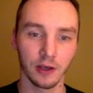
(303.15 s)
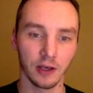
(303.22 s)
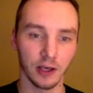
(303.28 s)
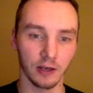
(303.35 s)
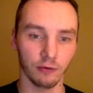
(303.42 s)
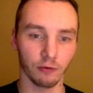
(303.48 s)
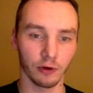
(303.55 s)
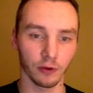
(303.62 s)
If
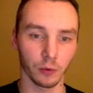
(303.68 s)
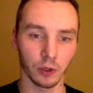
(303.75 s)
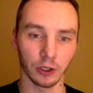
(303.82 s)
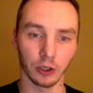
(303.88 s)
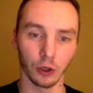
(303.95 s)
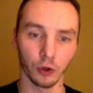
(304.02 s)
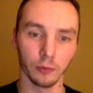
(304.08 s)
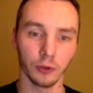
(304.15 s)
you write the word
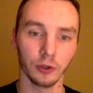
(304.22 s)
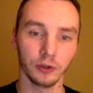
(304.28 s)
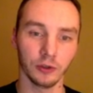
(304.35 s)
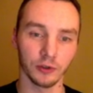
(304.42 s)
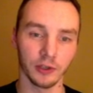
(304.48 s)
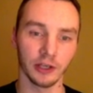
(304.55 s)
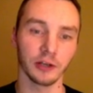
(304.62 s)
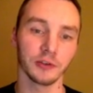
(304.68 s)
global, you
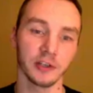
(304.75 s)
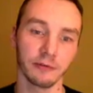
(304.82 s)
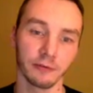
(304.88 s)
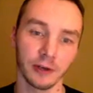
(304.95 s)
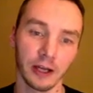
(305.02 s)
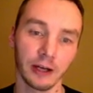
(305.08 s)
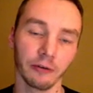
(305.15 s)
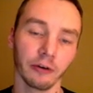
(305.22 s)
see it goes a different
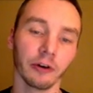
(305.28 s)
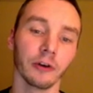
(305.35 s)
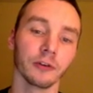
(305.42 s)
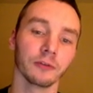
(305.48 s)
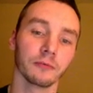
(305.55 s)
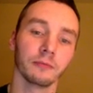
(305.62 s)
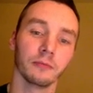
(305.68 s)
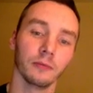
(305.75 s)
color. It goes
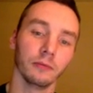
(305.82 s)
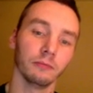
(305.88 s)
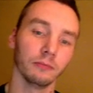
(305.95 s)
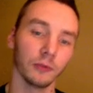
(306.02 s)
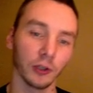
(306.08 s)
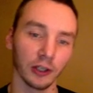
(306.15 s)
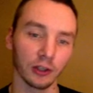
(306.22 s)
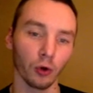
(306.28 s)

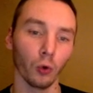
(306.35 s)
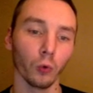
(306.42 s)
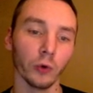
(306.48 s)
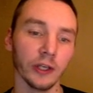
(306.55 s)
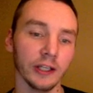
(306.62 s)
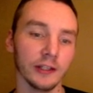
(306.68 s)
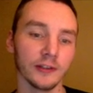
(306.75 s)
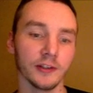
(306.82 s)
kind of
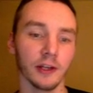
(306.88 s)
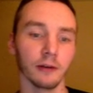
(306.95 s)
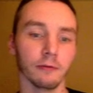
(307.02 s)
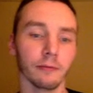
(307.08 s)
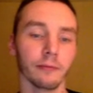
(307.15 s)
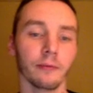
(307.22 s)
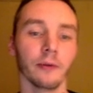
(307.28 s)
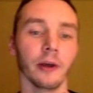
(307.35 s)
goldy instead of
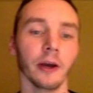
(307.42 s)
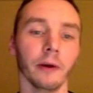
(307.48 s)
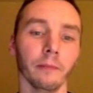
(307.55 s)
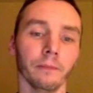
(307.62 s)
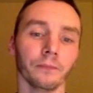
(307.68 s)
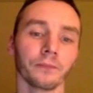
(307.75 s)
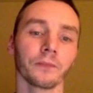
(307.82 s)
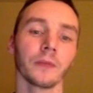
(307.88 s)

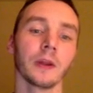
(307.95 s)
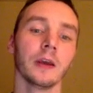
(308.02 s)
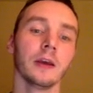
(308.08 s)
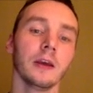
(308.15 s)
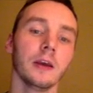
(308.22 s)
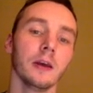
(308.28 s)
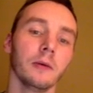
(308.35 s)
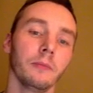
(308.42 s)
um,
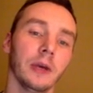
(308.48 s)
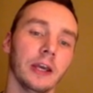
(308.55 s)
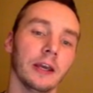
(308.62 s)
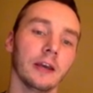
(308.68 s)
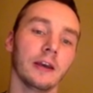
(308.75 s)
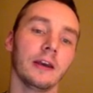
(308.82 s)
pink.